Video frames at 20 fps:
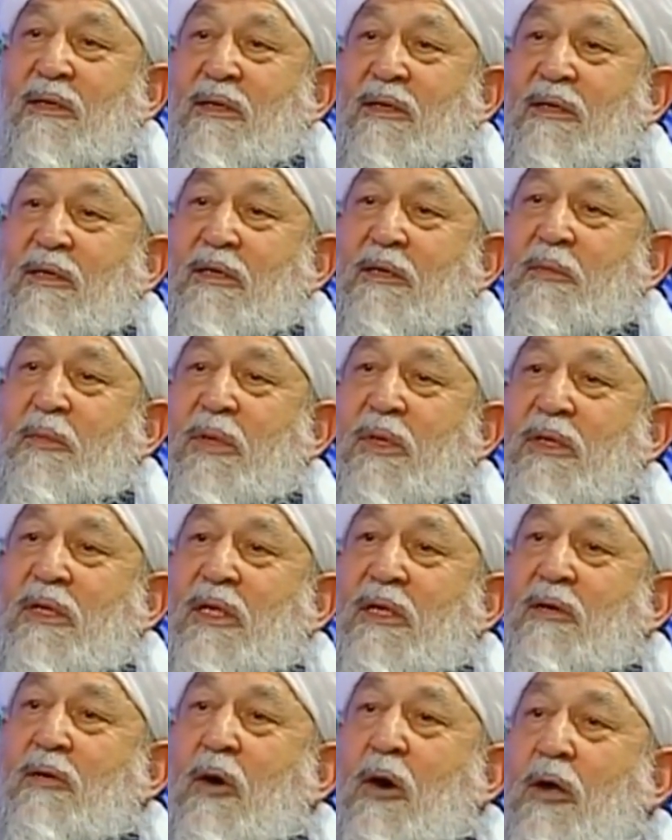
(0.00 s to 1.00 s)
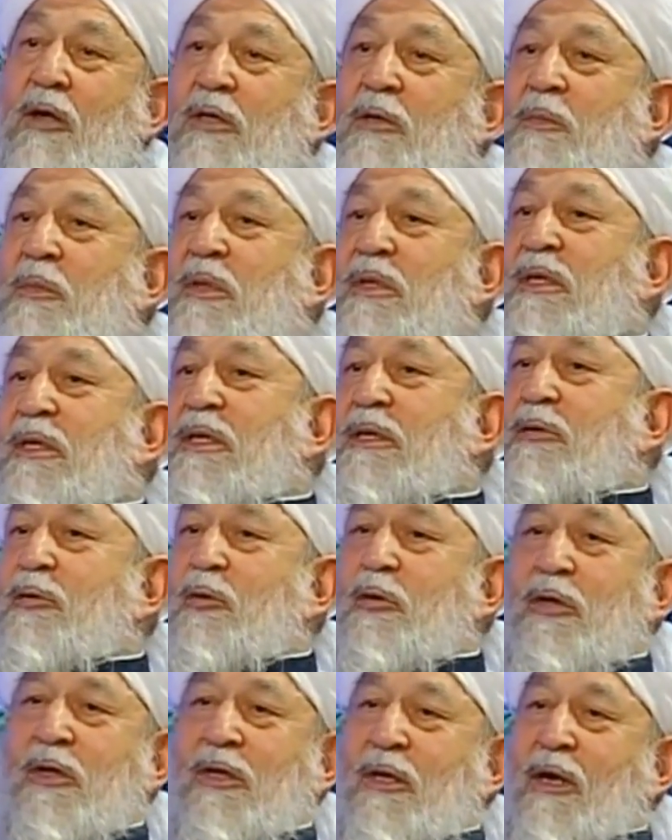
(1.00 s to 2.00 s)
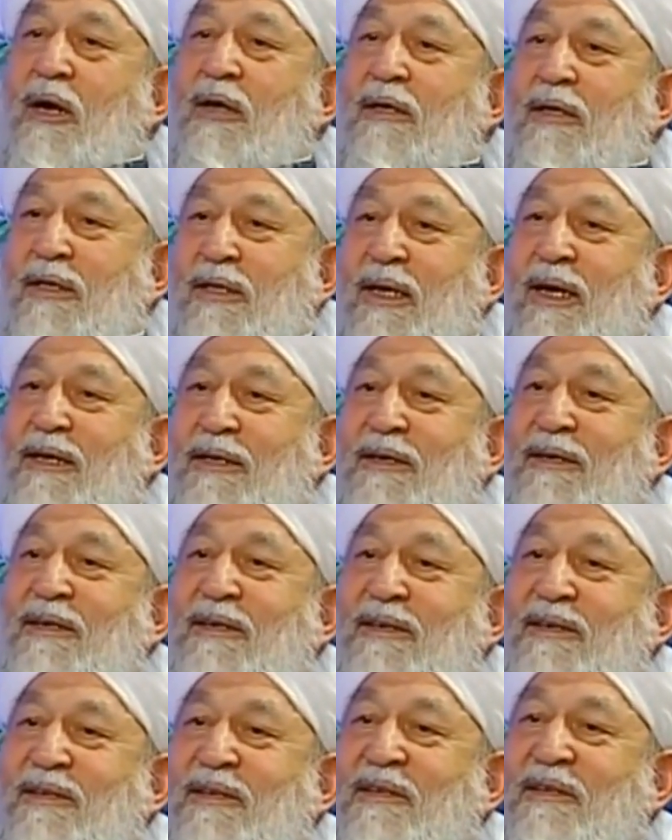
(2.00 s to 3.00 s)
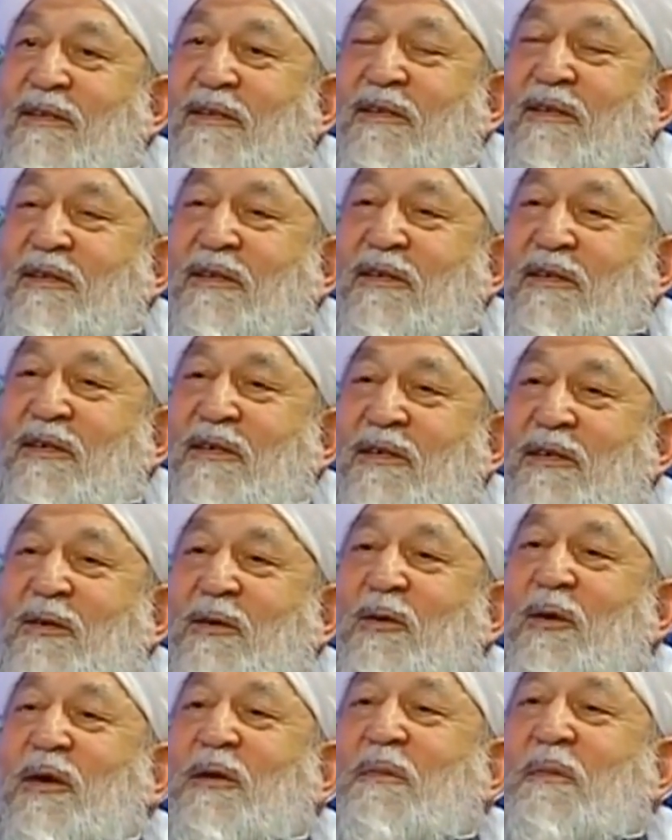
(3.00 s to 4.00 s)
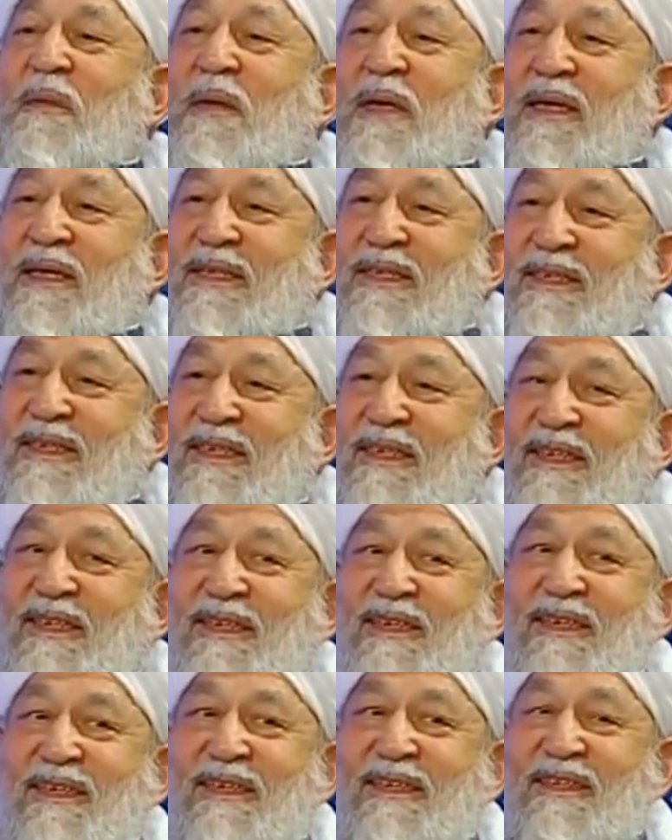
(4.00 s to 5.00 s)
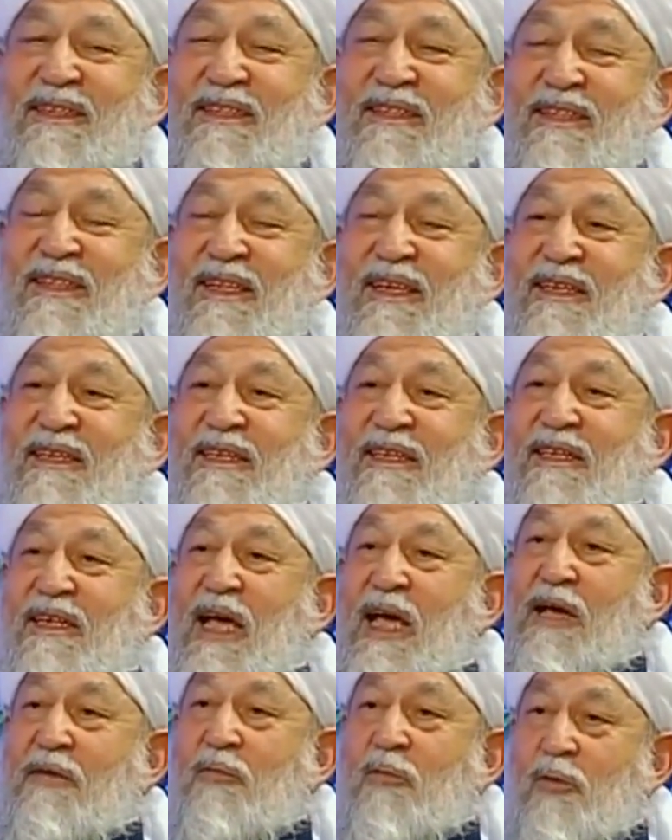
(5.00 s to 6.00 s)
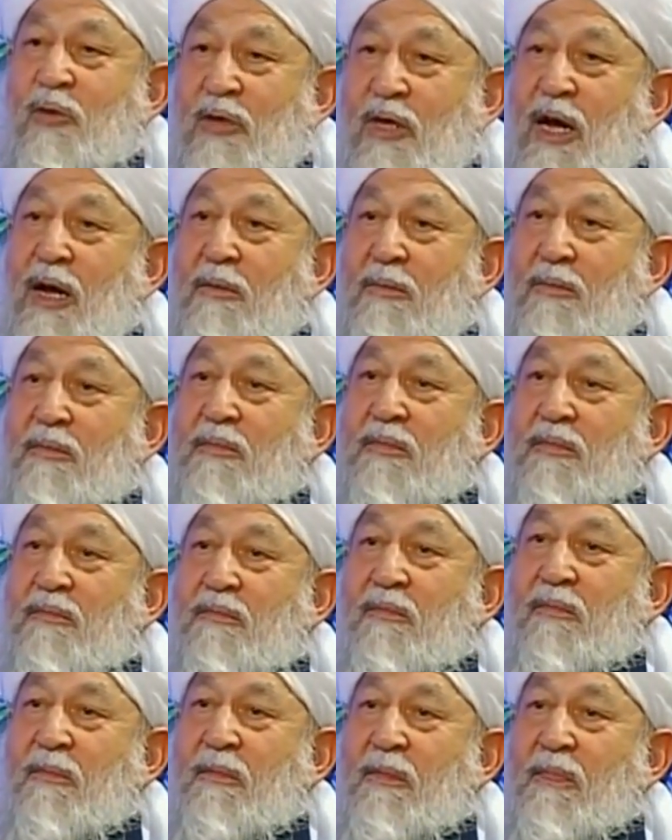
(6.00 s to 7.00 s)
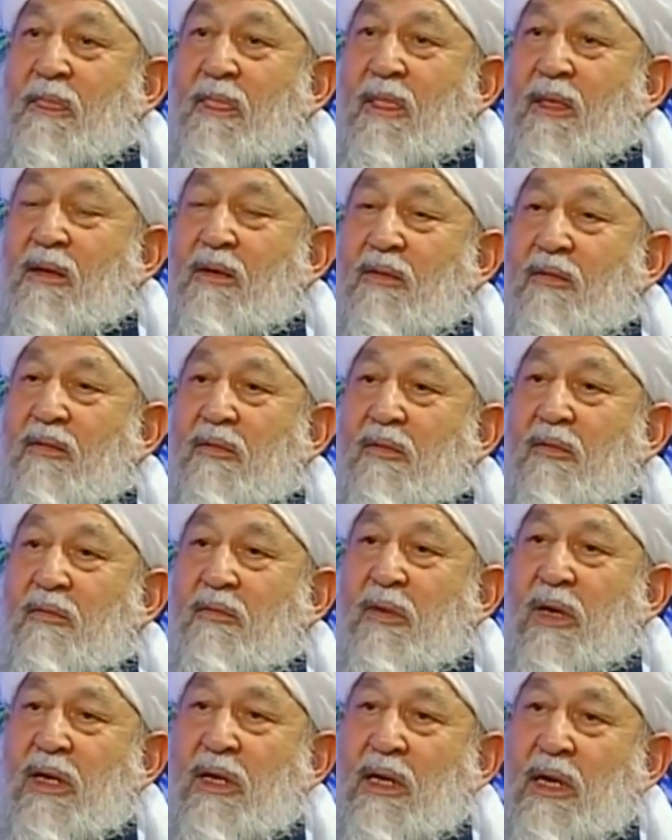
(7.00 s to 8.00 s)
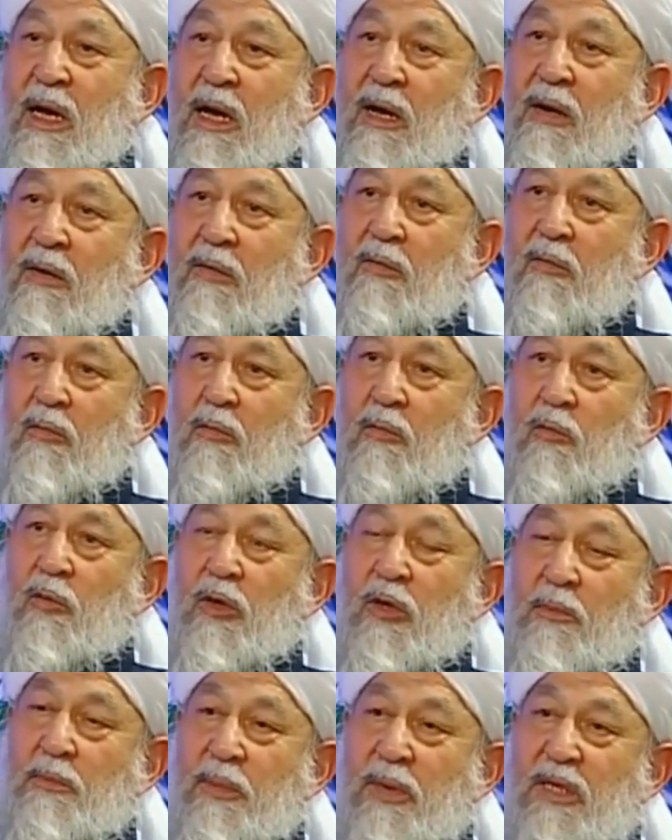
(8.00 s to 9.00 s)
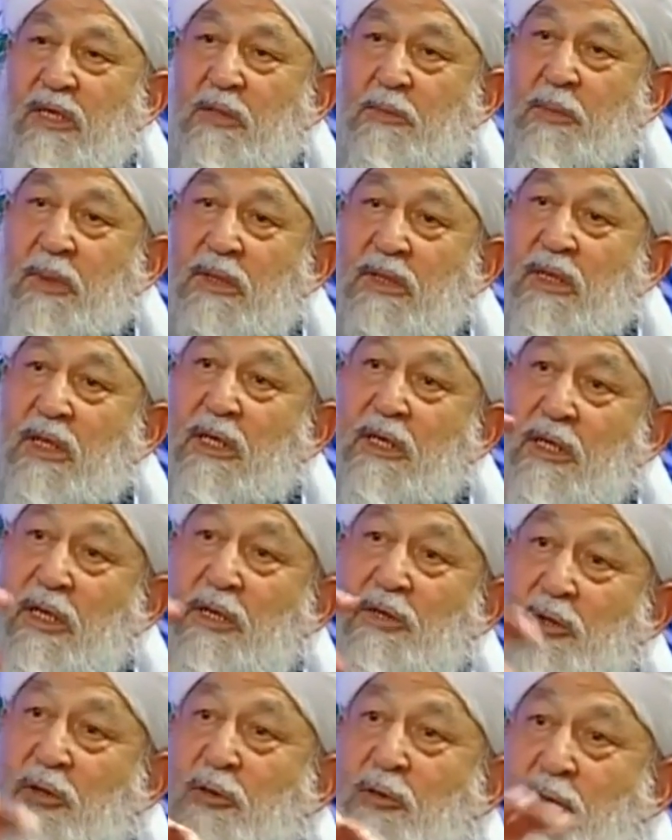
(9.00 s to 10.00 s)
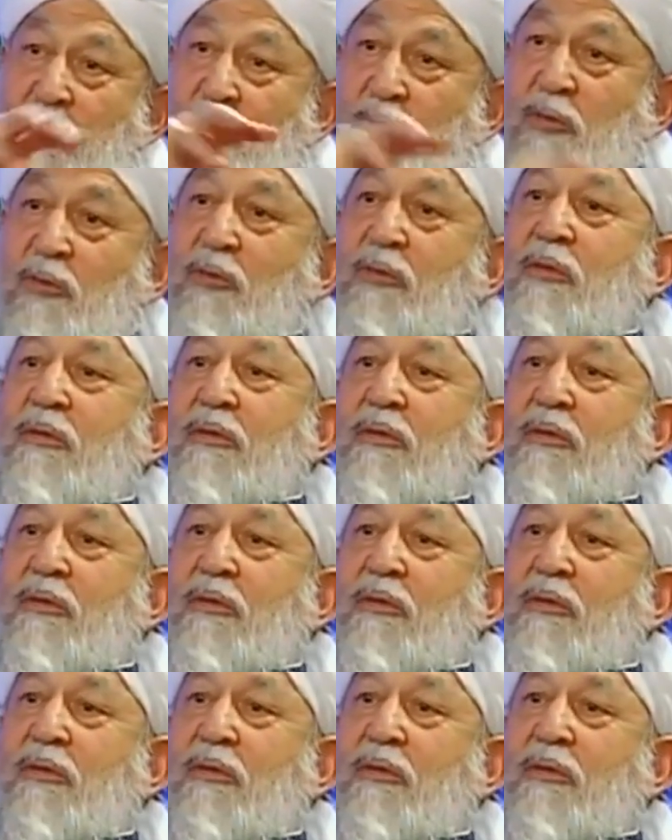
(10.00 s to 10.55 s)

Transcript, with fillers: doesn't mean that God is busy, so He can't attend. It only means that a time would come when we'll pay special attention to you